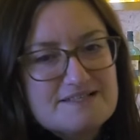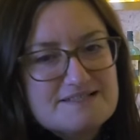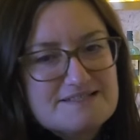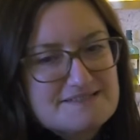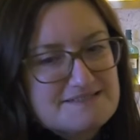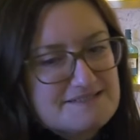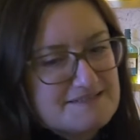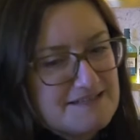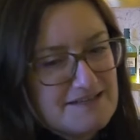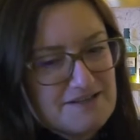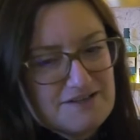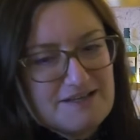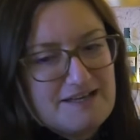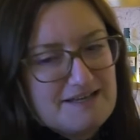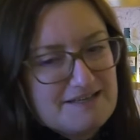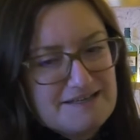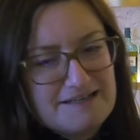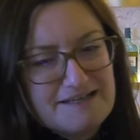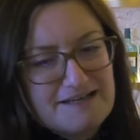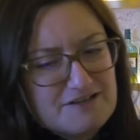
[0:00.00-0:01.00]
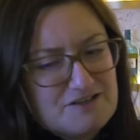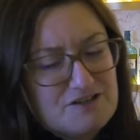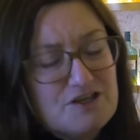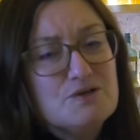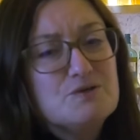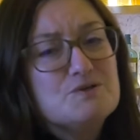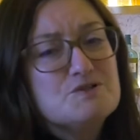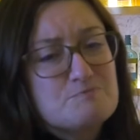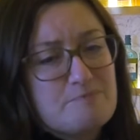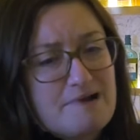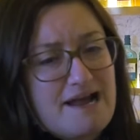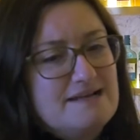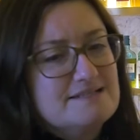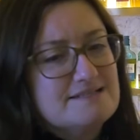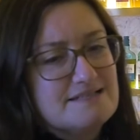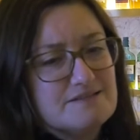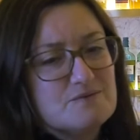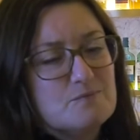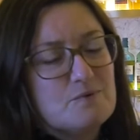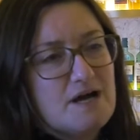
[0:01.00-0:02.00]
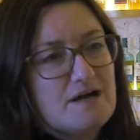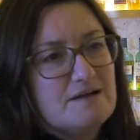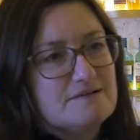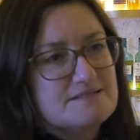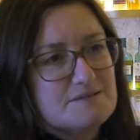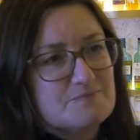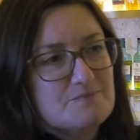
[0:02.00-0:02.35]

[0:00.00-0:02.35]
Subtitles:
is a huge brand in the world,